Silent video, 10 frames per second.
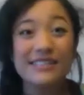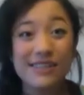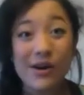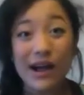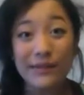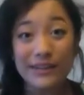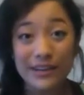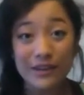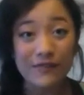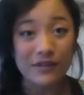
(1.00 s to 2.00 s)
So I'm
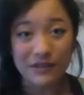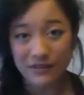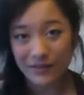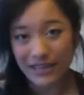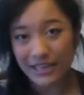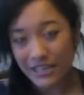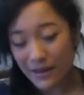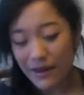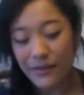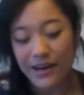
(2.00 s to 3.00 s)
here filming from the kitchen
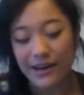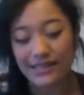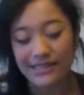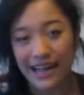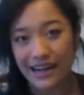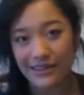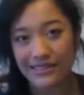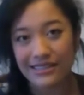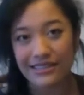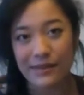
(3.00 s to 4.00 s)
at my parents'
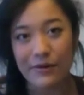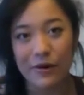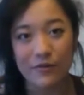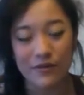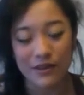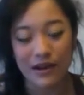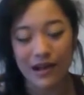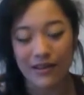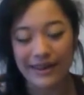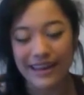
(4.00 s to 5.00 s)
house since I'm home for the
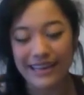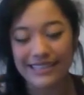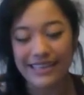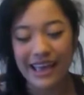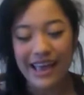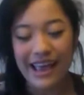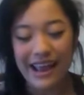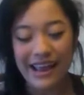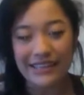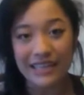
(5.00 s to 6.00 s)
holidays,
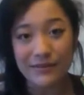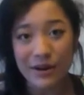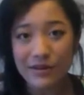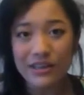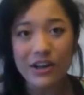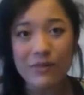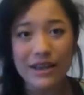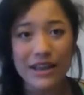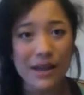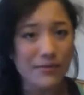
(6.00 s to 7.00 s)
and I'm not really all
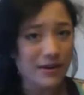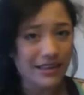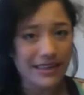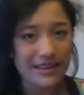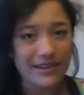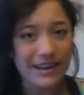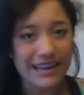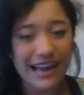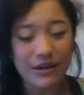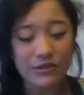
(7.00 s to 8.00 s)
made up or anything right
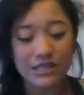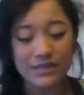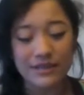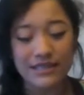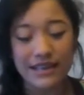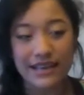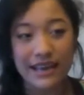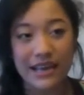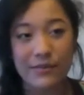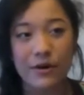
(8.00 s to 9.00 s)
now just because I
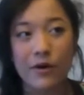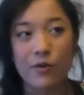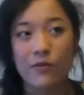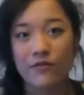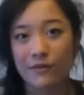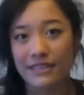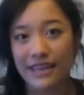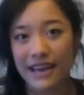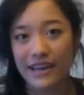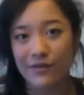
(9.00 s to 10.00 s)
came home from a
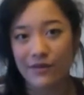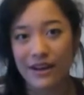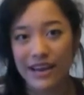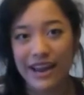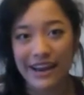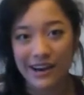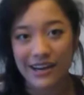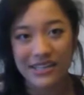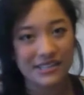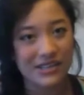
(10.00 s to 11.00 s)
day of running
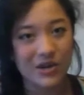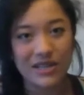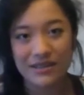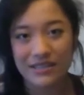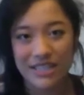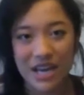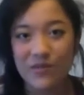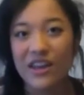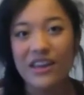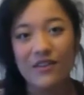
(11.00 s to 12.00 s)
errands, going to the
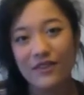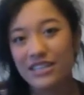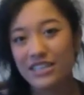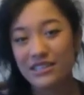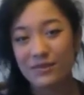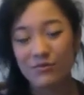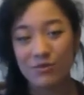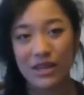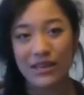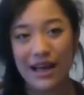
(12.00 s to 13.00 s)
gym, finishing some
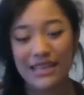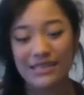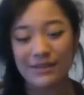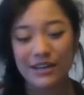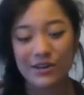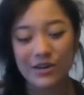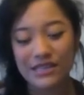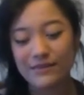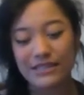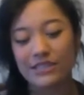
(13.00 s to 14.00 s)
really last-minute
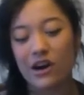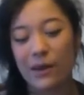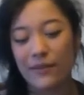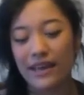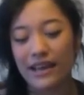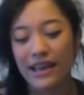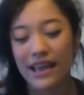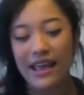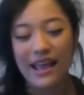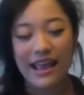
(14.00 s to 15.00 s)
Christmas shopping,
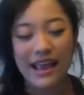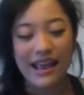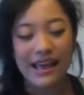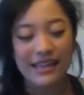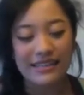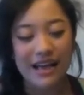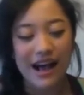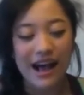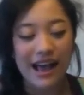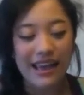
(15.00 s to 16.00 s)
and
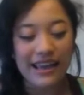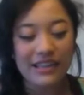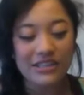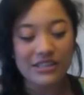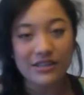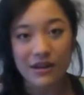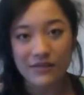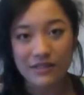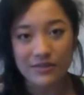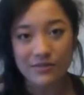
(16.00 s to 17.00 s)
I just thought
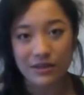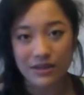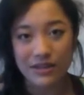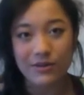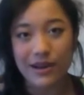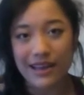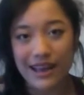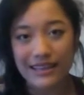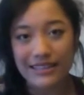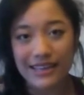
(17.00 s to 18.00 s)
of this really great
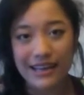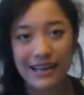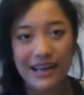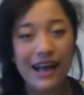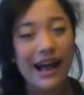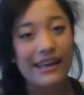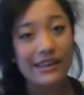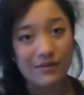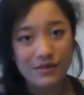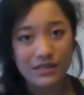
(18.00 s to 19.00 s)
idea. I
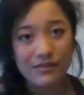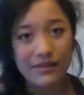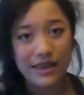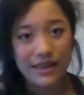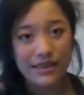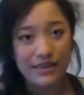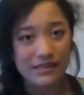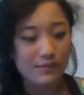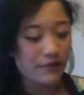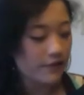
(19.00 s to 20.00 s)
used to make
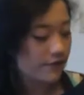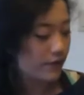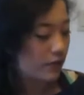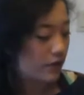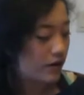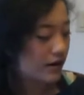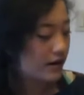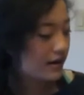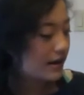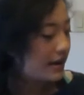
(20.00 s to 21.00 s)
these
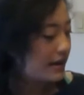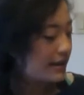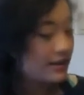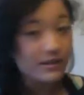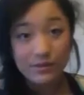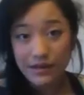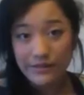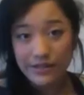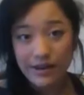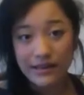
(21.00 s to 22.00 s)
before. Here's what
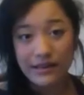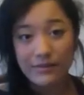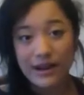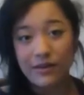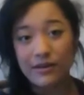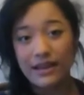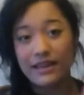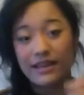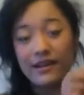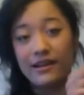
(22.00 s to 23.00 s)
I'm talking about right
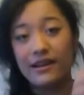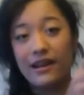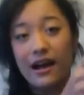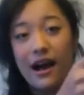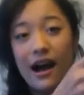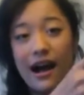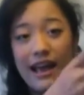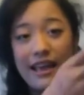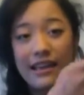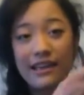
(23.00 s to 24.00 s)
here.
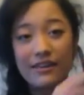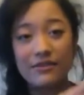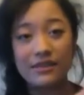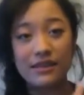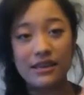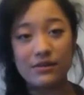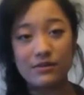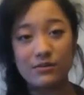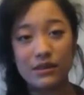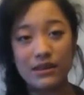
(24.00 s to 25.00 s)
I used to think it
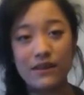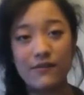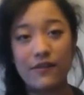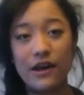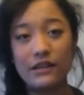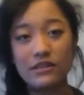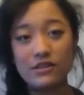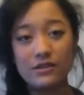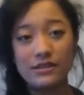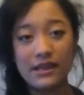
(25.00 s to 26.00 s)
was really fun
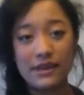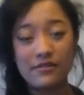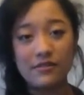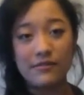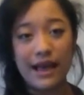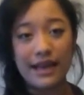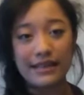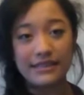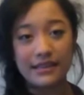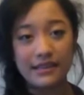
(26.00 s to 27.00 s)
to recycle
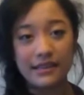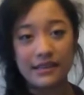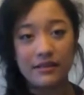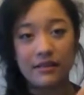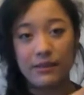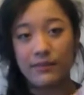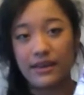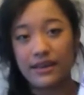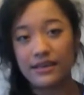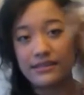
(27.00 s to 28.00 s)
magazine
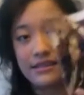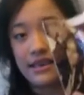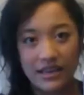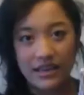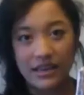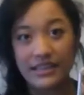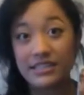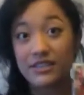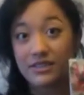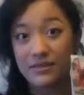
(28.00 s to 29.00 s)
clippings, and I
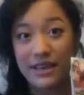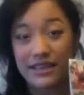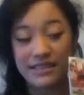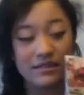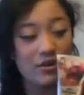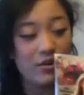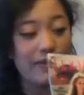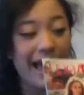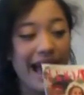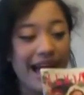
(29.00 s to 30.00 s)
just used to make these little
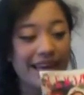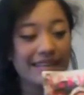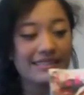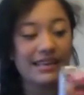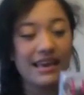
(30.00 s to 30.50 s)
bags.